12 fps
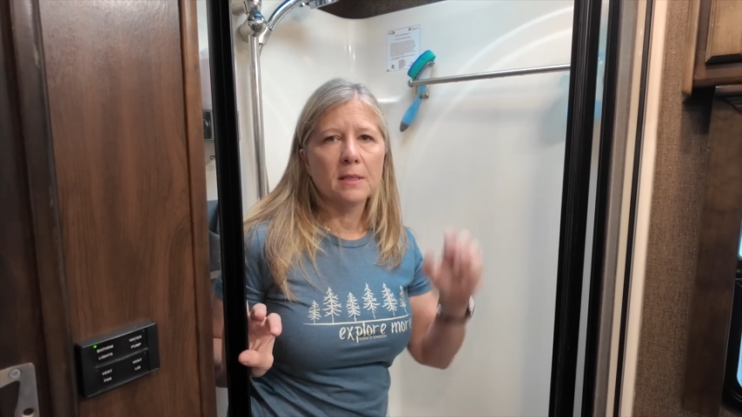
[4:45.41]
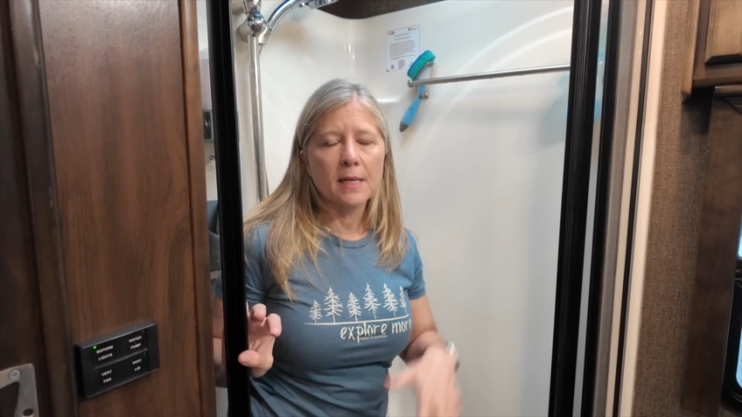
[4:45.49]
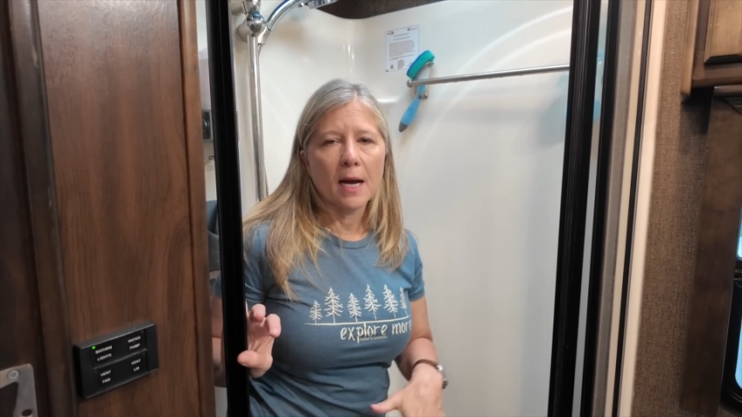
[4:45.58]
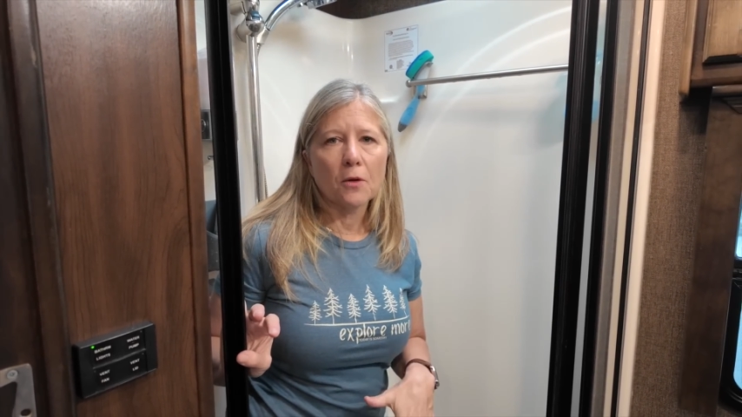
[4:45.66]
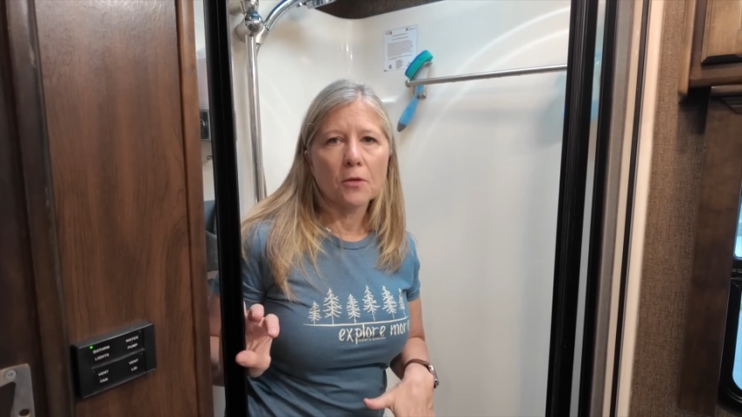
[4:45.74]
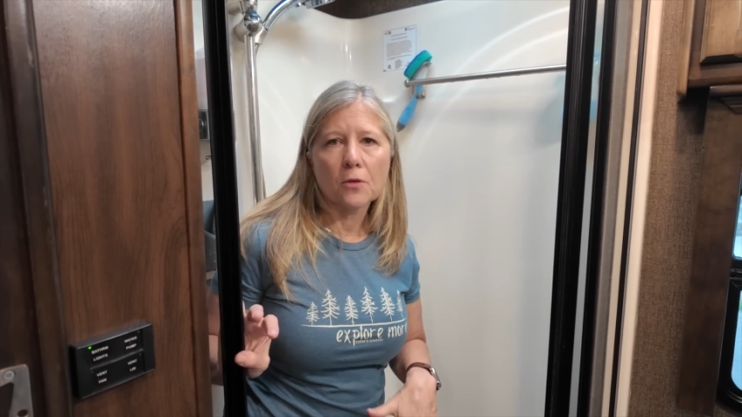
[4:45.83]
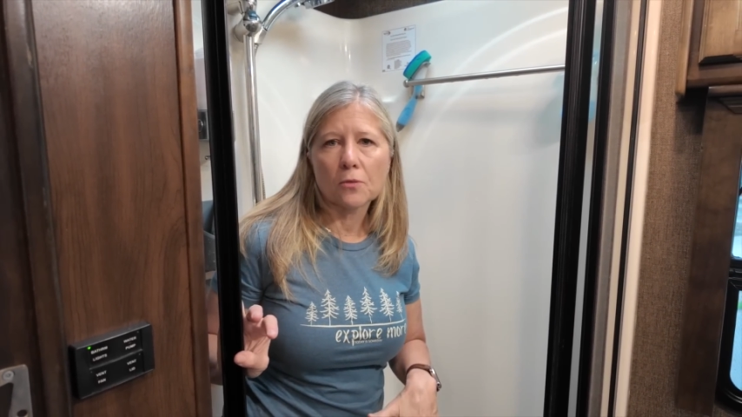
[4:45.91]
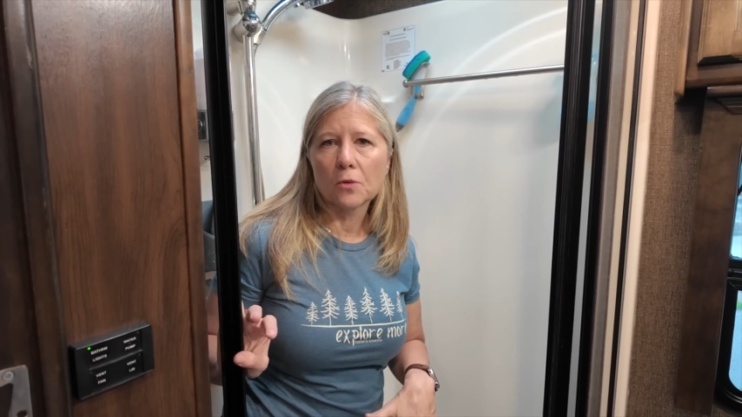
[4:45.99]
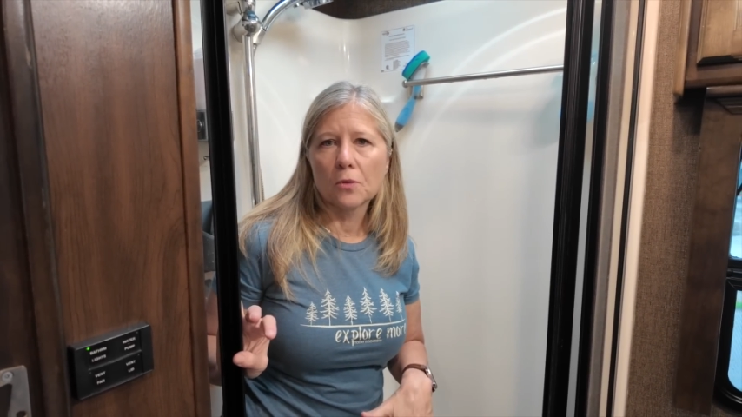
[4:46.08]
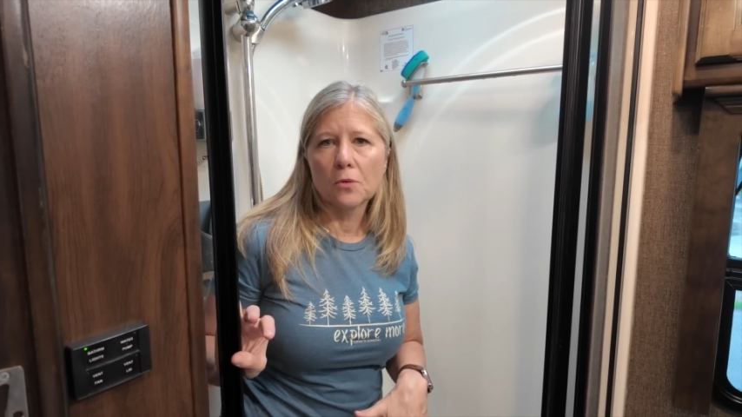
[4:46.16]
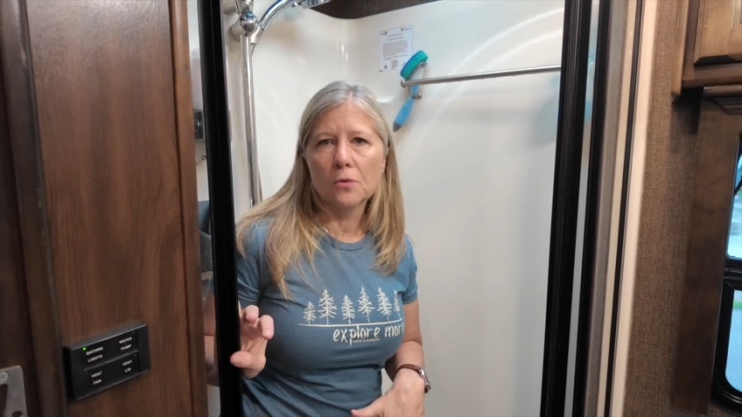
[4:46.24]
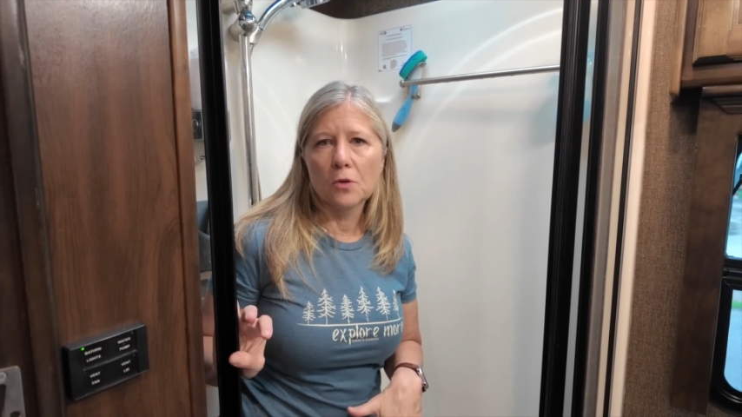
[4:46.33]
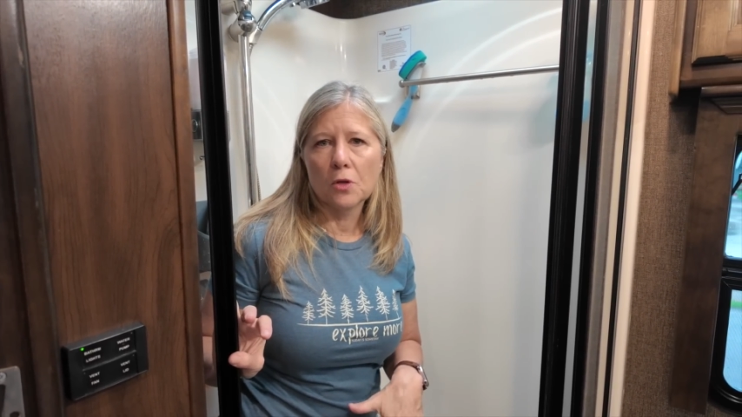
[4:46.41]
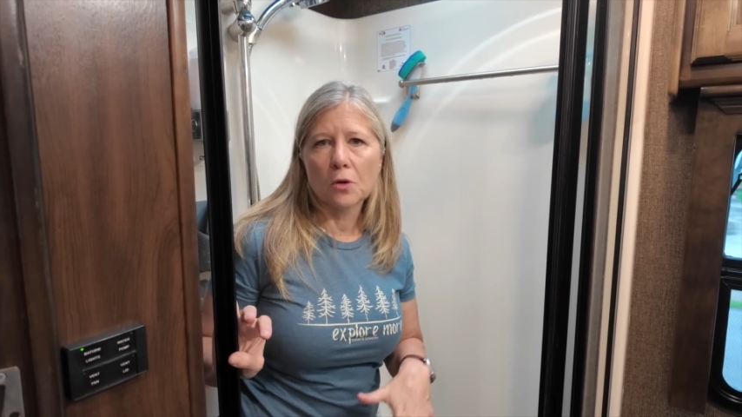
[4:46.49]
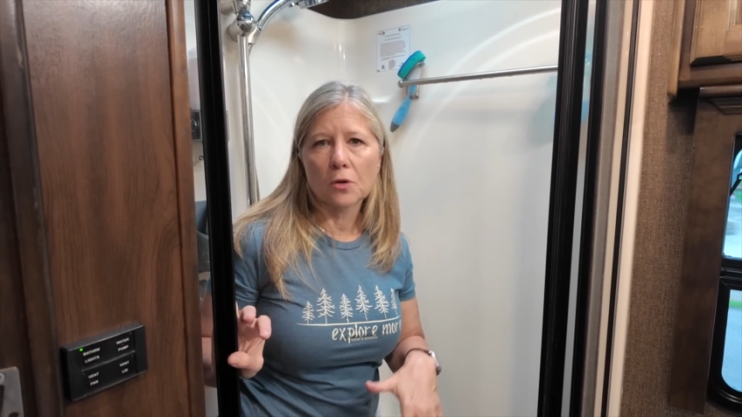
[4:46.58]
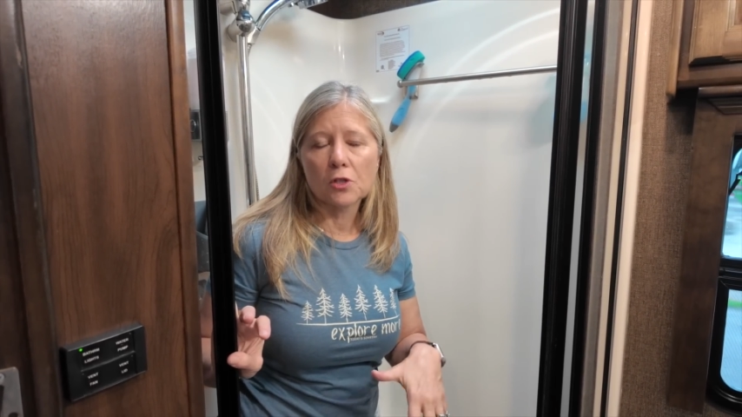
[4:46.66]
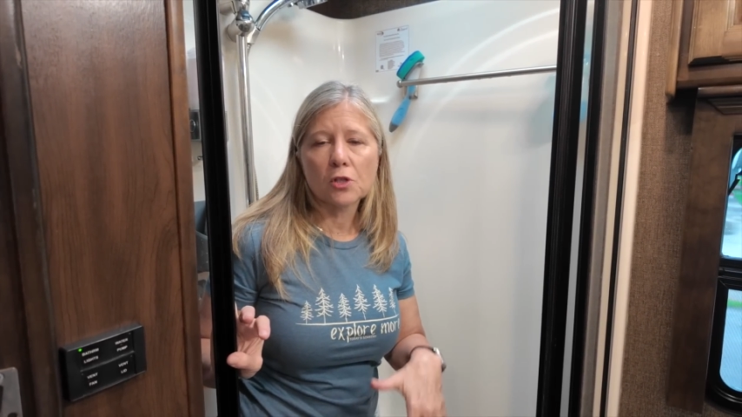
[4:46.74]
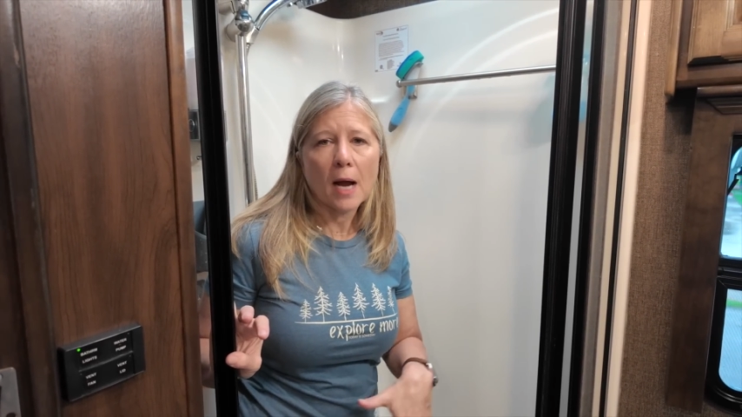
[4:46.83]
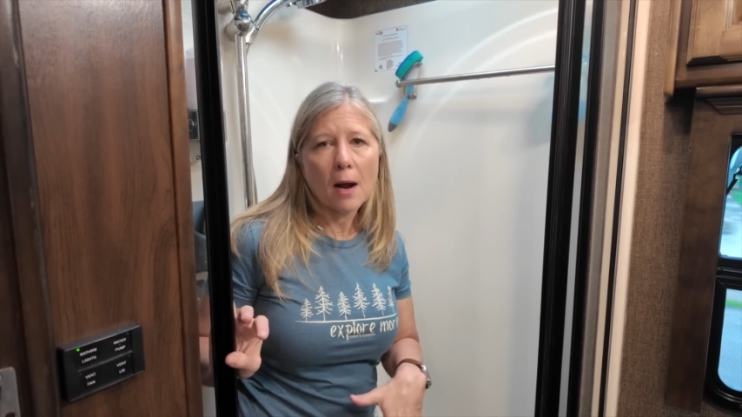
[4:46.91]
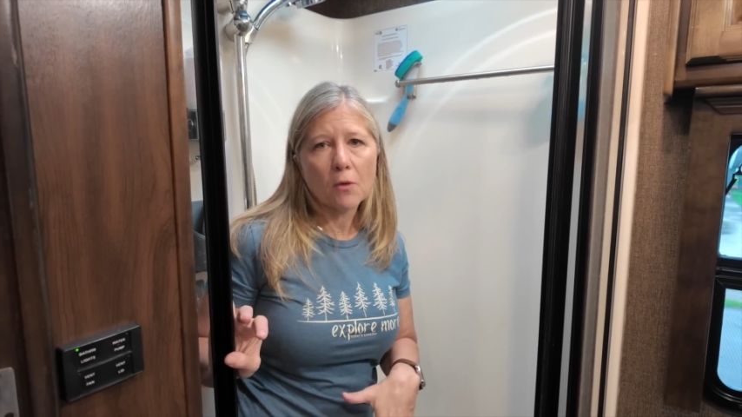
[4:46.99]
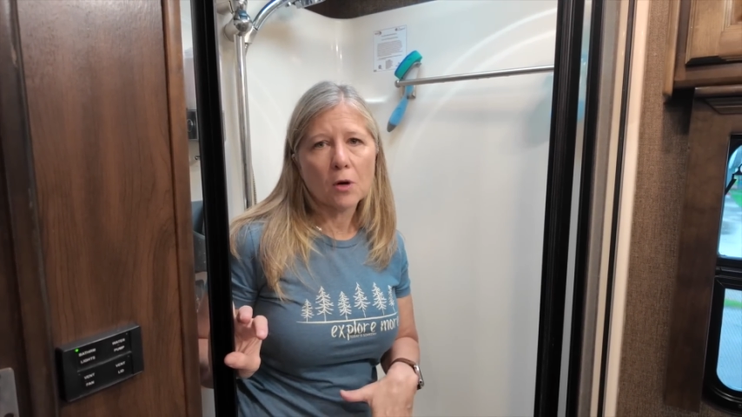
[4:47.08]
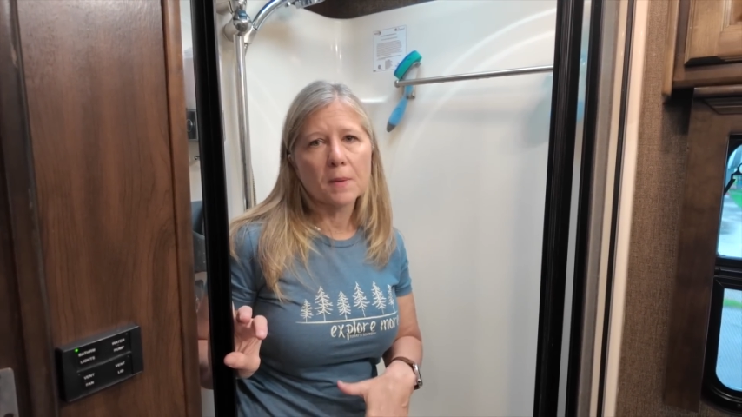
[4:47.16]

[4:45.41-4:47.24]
down through your shower